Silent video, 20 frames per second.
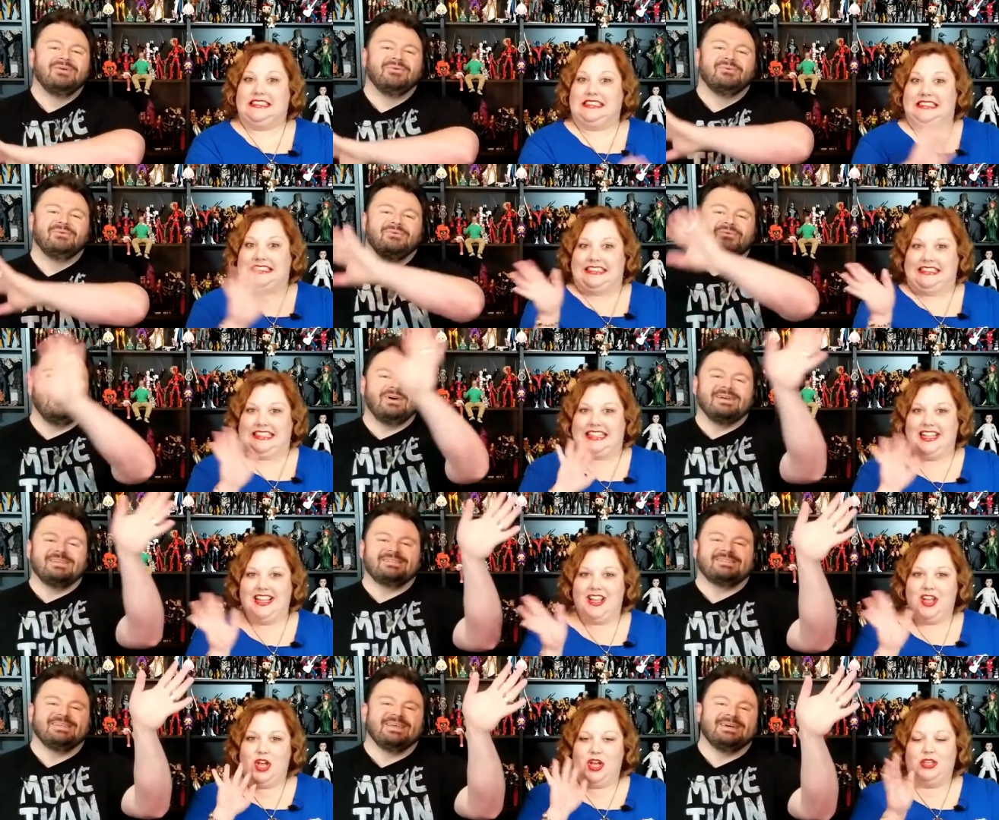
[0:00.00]

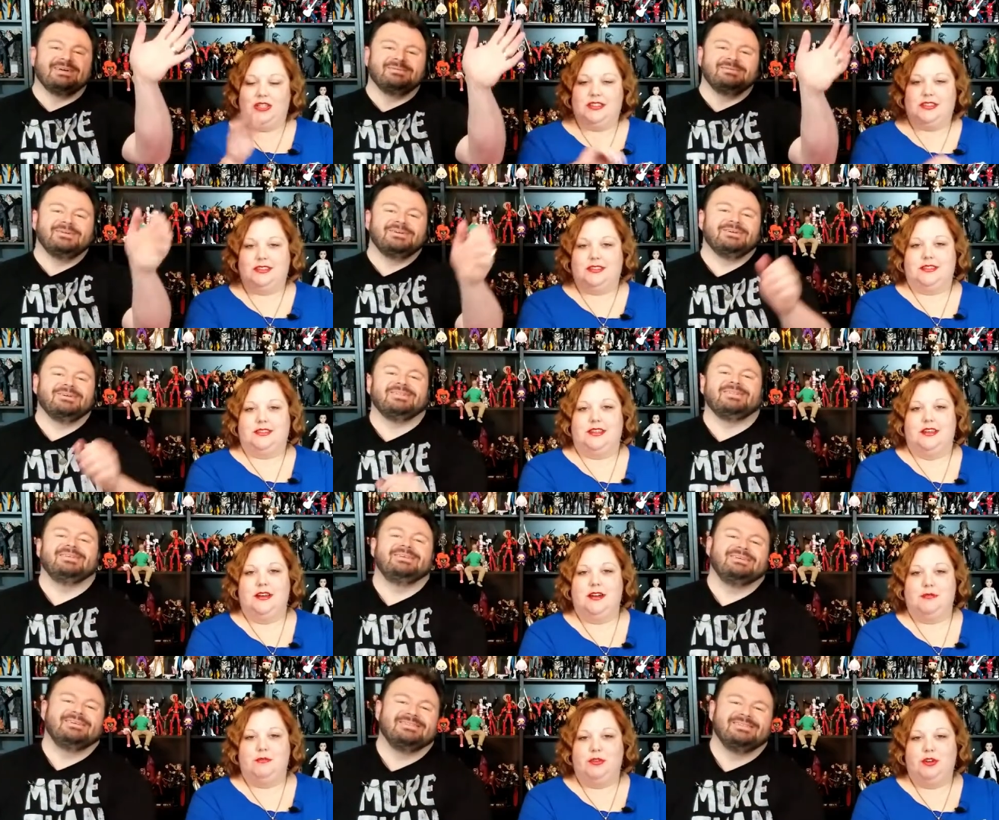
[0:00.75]
Speaker 1: What's up, nerdlings?
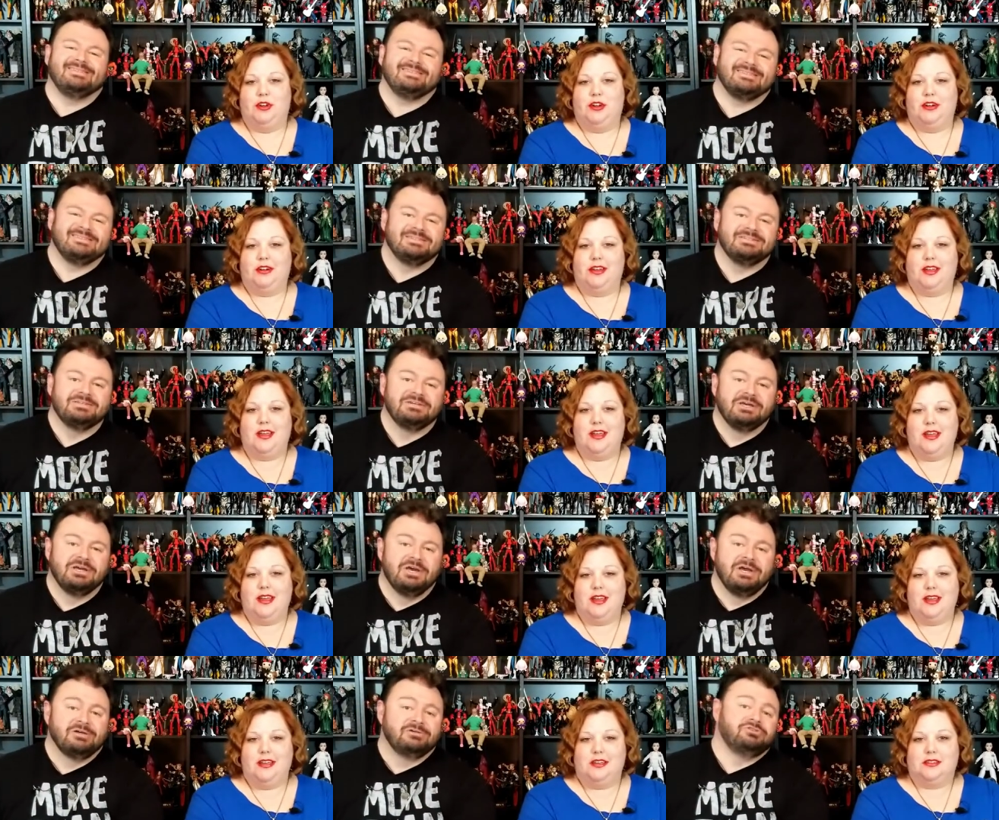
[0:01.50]
Up,
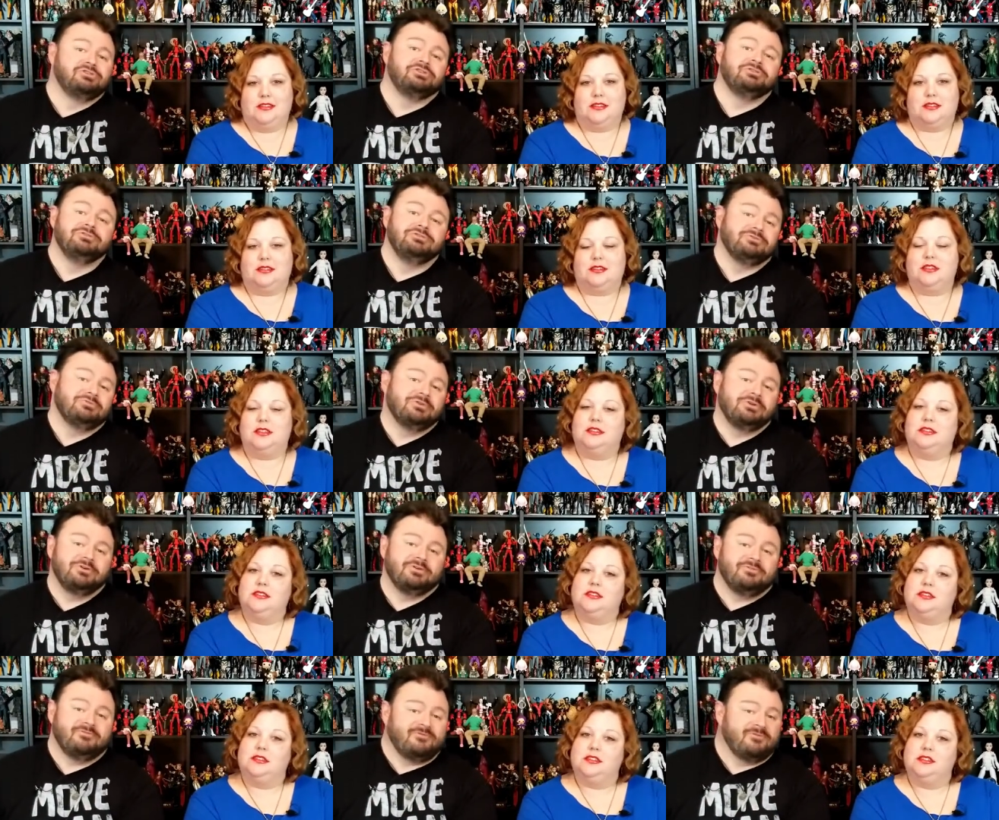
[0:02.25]
nerdlings? Do you
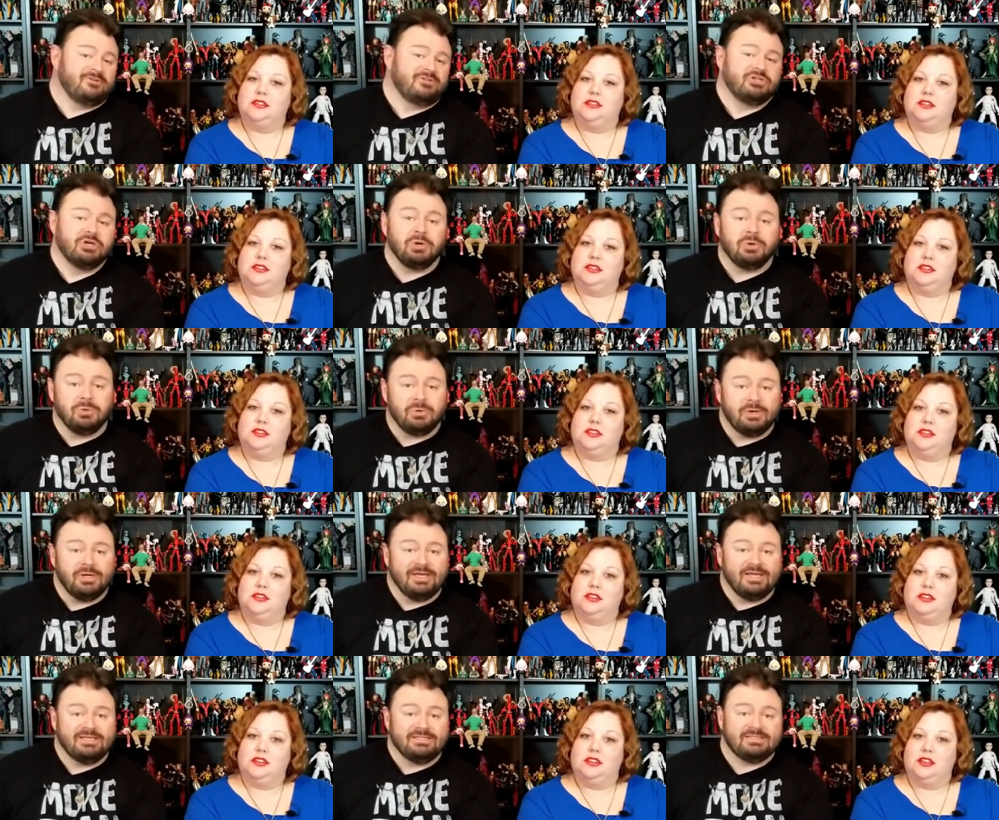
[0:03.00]
nerd for
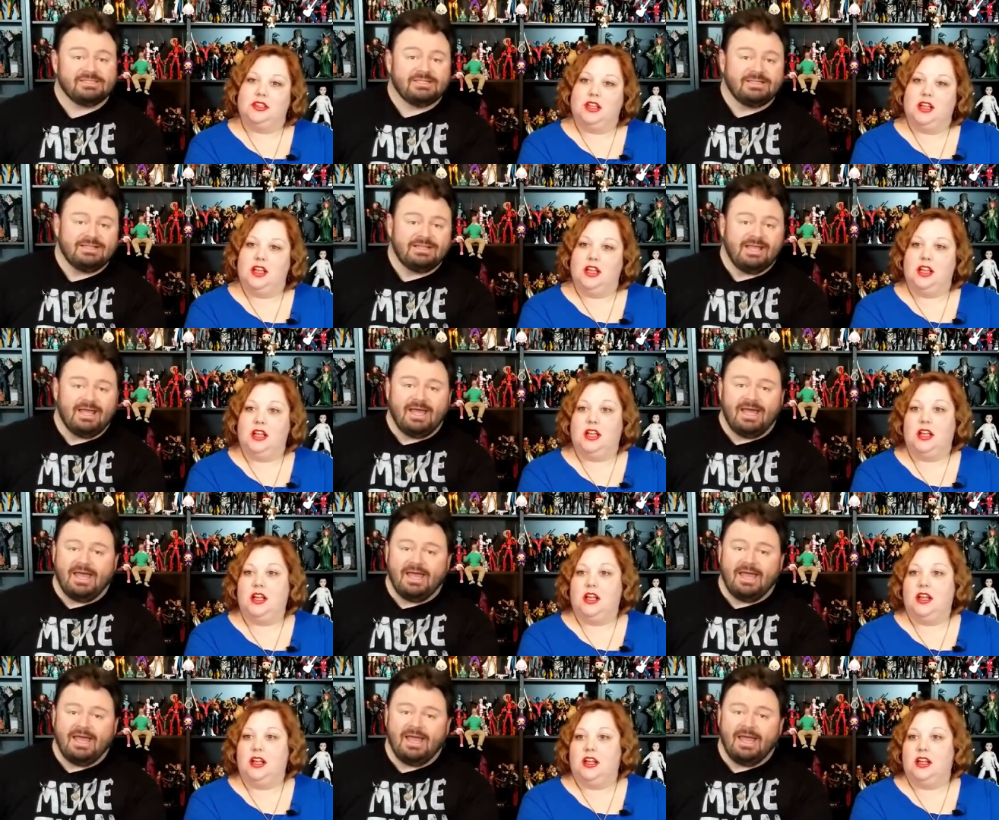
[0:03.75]
toys
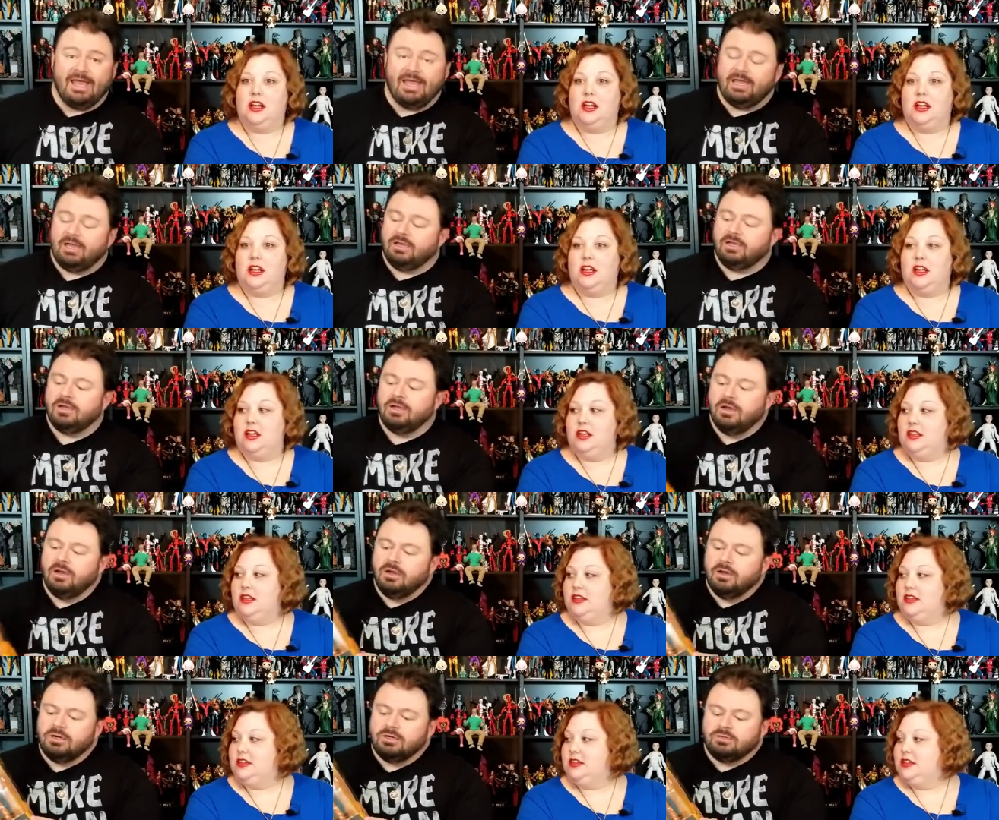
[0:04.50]
like...
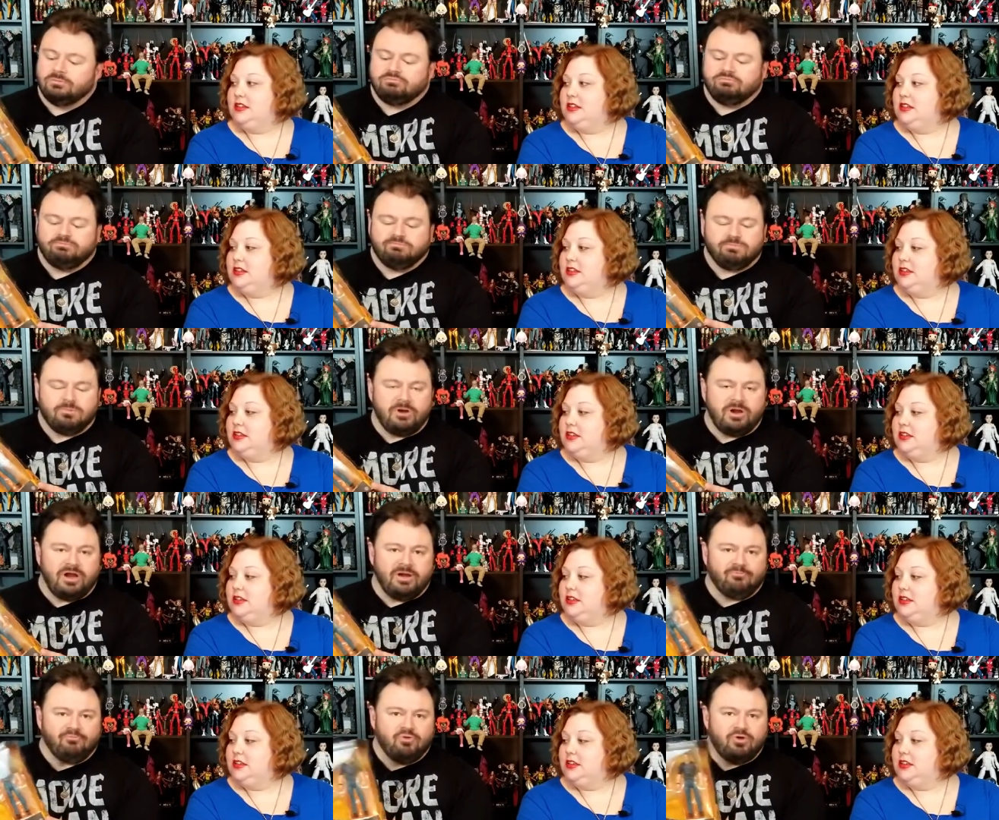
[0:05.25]

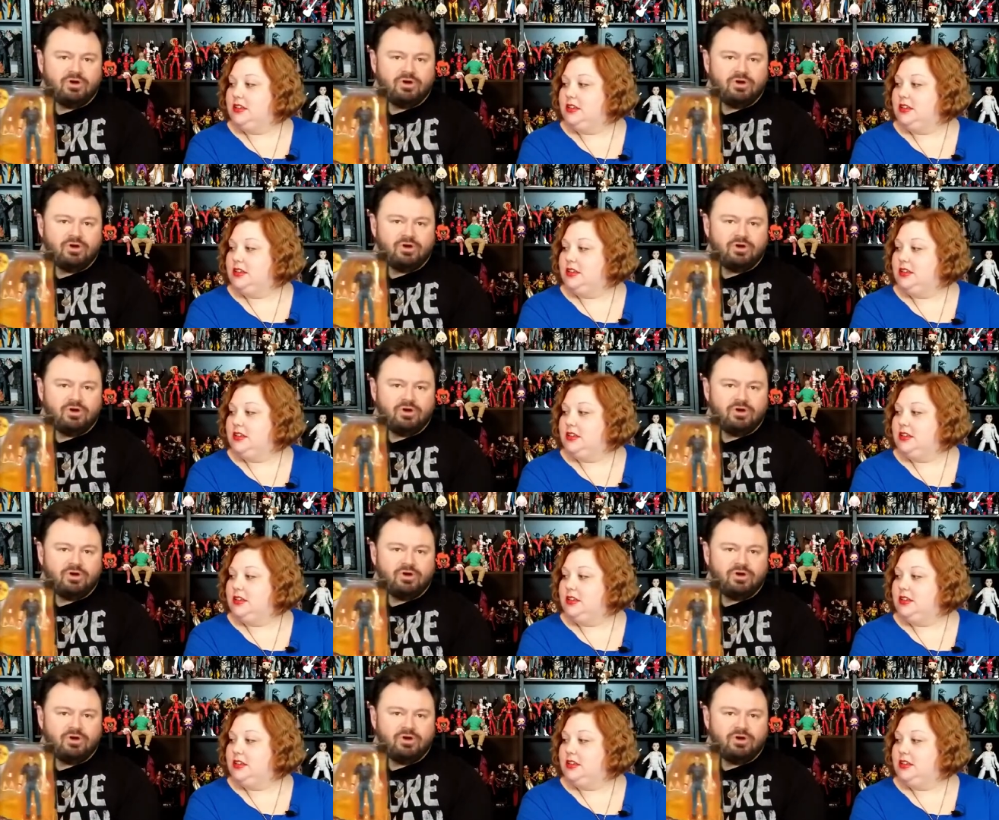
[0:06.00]
That's